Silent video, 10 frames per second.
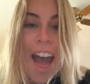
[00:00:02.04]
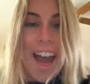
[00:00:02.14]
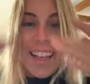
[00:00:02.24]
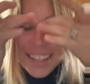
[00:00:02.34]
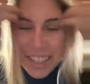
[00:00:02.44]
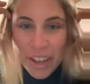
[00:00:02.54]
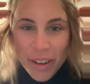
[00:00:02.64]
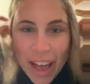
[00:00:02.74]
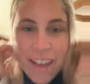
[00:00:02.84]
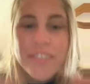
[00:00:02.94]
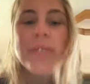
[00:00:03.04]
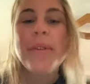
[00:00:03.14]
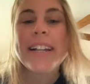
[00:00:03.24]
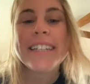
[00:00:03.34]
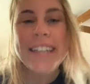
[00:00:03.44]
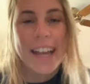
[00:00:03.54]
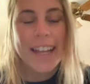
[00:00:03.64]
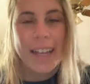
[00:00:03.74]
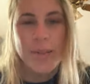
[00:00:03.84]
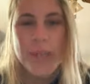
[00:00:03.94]
Hello everybody
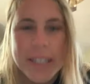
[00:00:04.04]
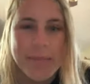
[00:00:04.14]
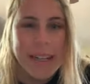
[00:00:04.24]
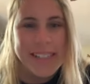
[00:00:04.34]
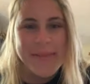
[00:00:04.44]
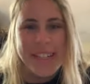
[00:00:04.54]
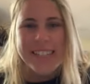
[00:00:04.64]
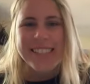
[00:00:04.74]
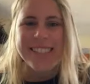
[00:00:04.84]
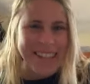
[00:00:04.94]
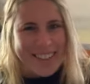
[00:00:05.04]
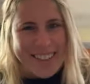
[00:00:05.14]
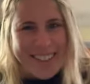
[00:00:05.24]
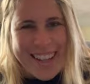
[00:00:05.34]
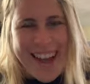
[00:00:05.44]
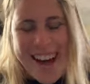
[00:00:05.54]
and welcome back to my channel.